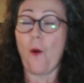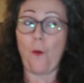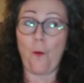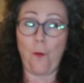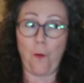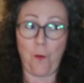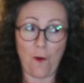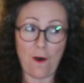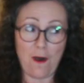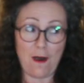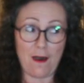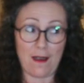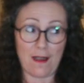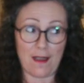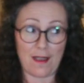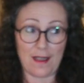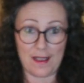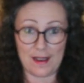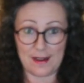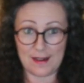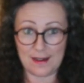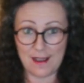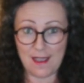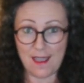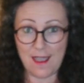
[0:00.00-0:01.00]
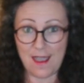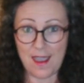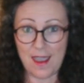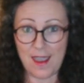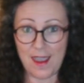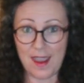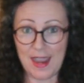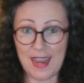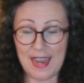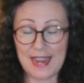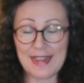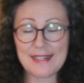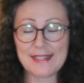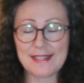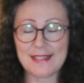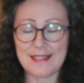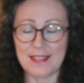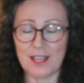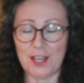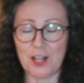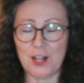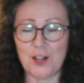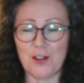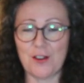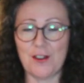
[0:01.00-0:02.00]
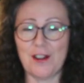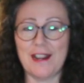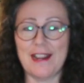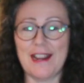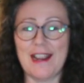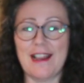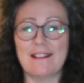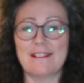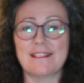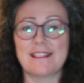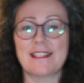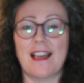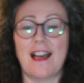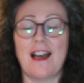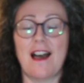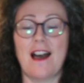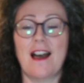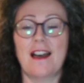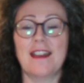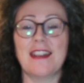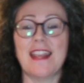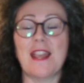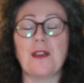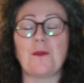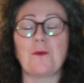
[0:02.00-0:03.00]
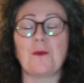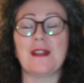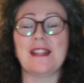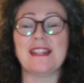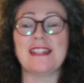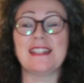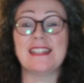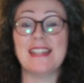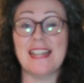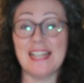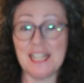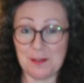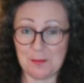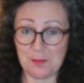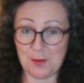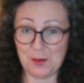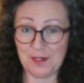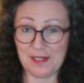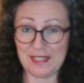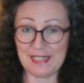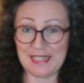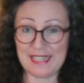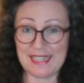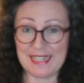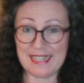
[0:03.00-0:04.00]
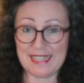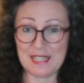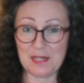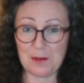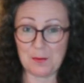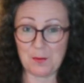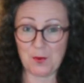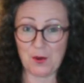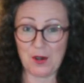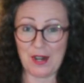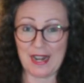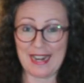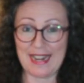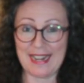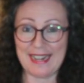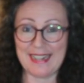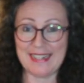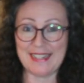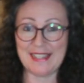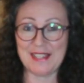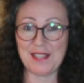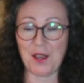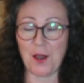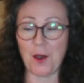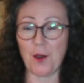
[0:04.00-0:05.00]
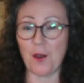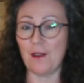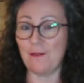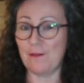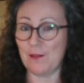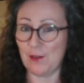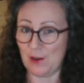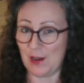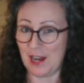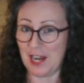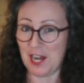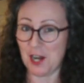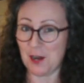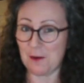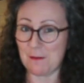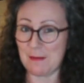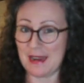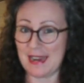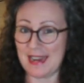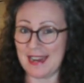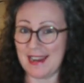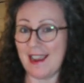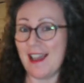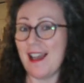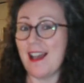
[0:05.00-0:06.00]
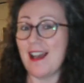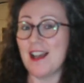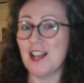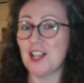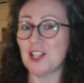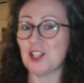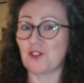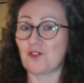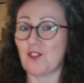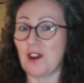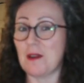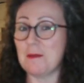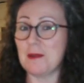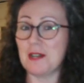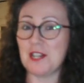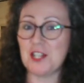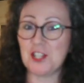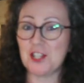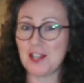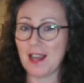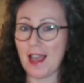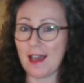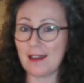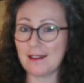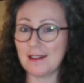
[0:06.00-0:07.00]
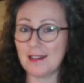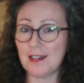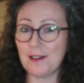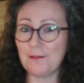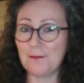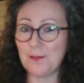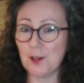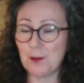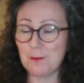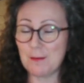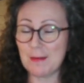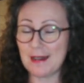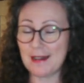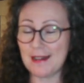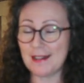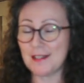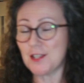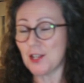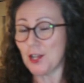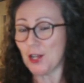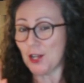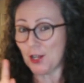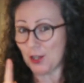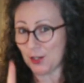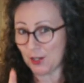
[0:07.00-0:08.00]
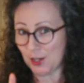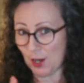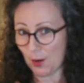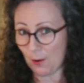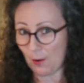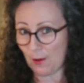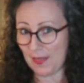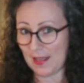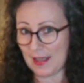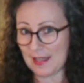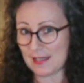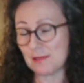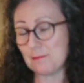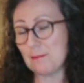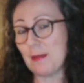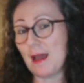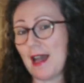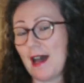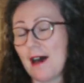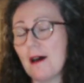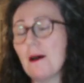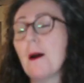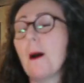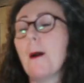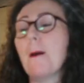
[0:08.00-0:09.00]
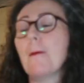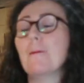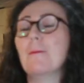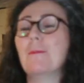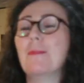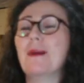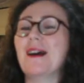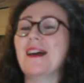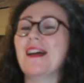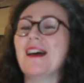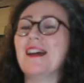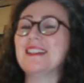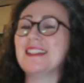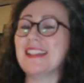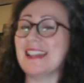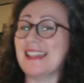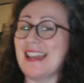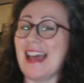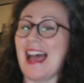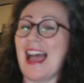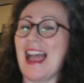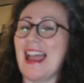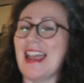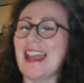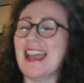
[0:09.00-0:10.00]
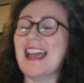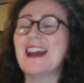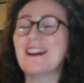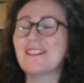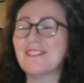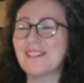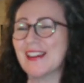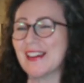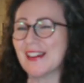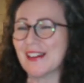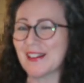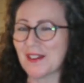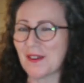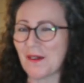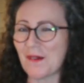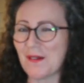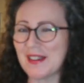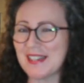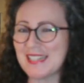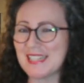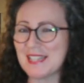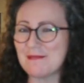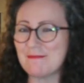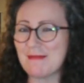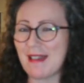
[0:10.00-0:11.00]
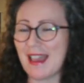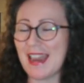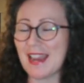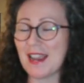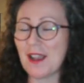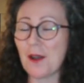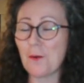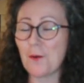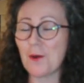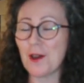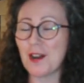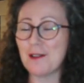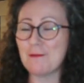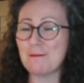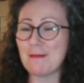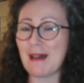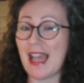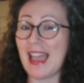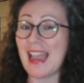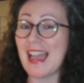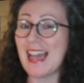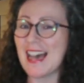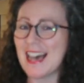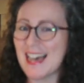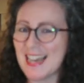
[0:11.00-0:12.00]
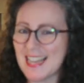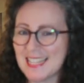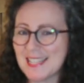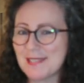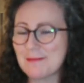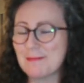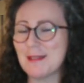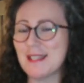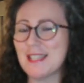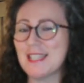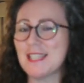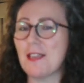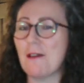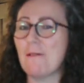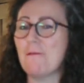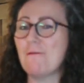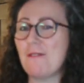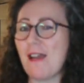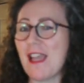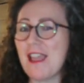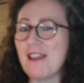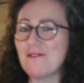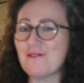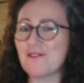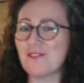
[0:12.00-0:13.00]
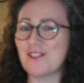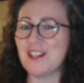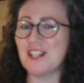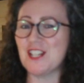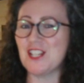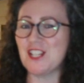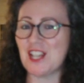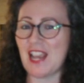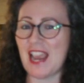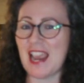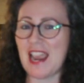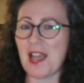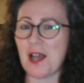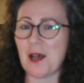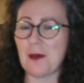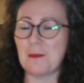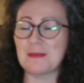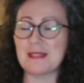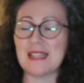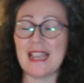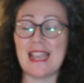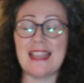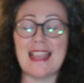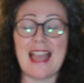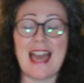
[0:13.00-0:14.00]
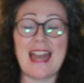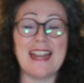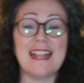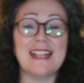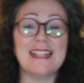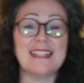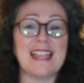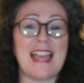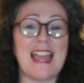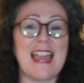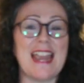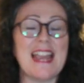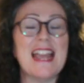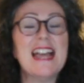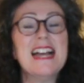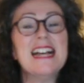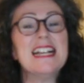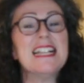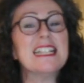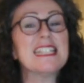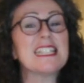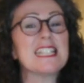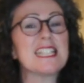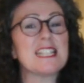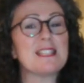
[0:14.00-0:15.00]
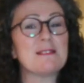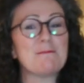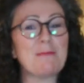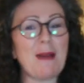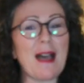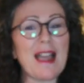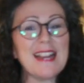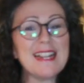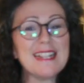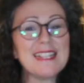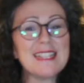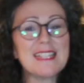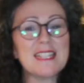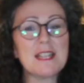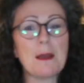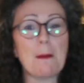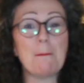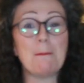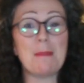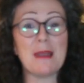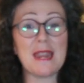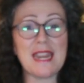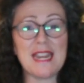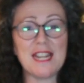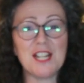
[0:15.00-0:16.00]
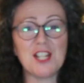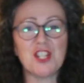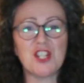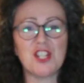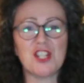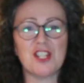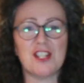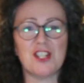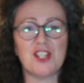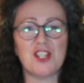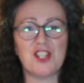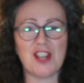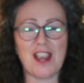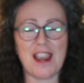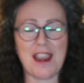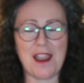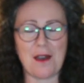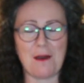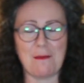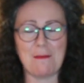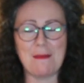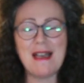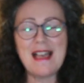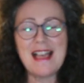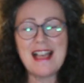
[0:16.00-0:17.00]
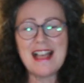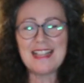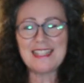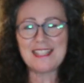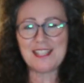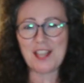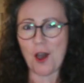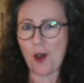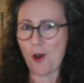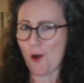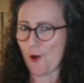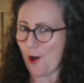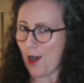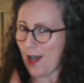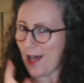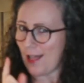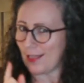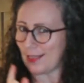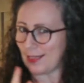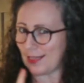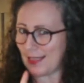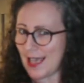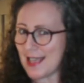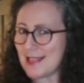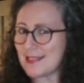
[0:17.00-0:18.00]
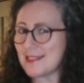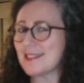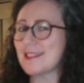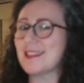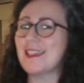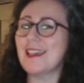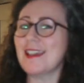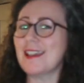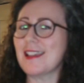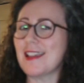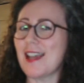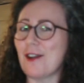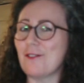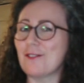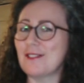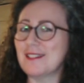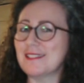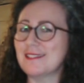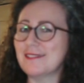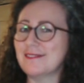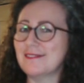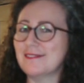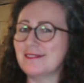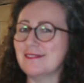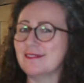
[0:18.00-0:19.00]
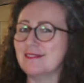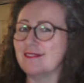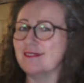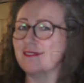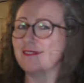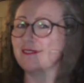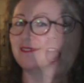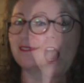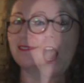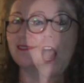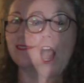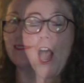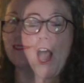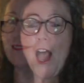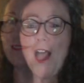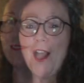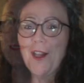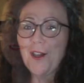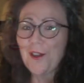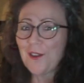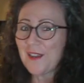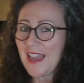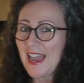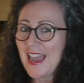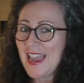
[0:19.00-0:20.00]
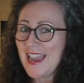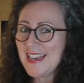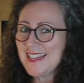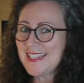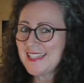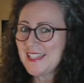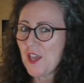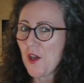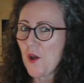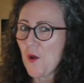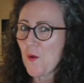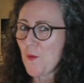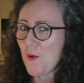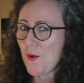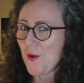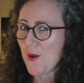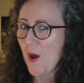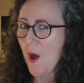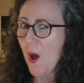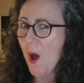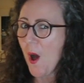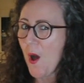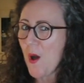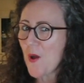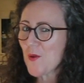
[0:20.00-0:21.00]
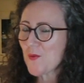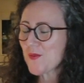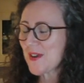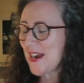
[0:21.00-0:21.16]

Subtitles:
one, it's thundering outside and we desperately need some rain. So if you hear me screaming and shouting in a few minutes, you'll know what that's about. But today we are going to make one of my husband's favorite jams, and that is a spiced peach jam. So let's get going. Okay, so we're all